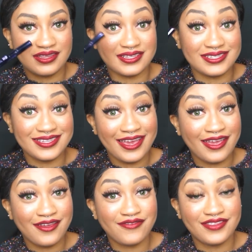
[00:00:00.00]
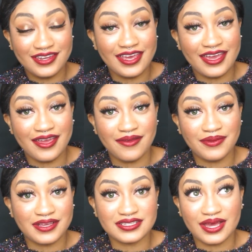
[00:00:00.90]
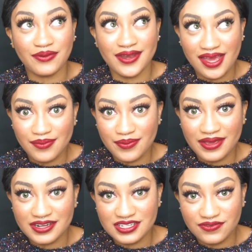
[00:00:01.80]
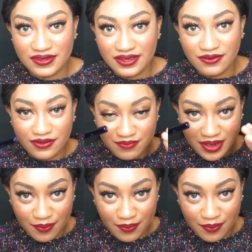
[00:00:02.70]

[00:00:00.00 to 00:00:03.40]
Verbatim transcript: This saved the day because I would not be making this video if my